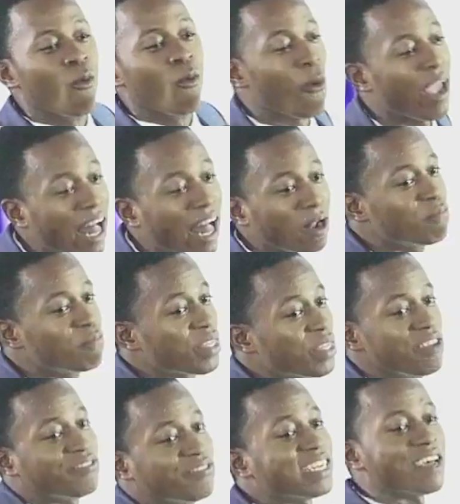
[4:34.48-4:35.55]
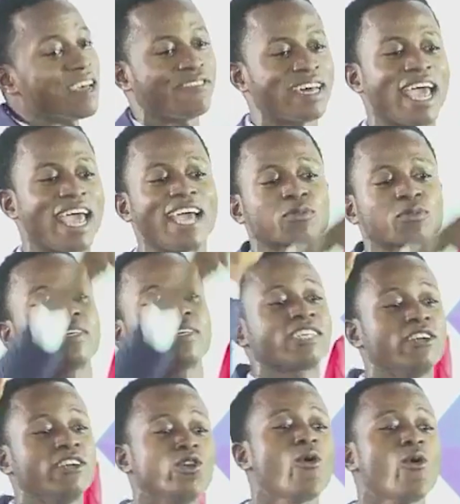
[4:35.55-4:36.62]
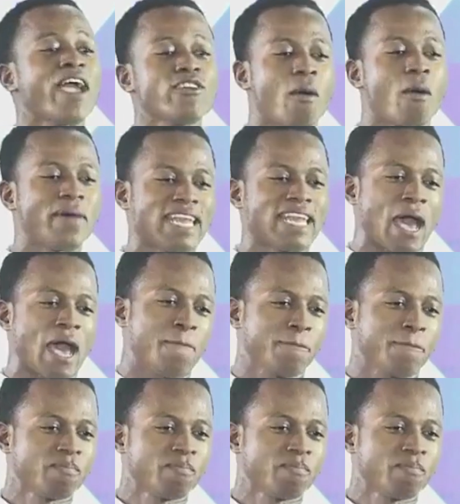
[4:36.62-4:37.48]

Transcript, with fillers: will help deliver the father, especially you and your mother.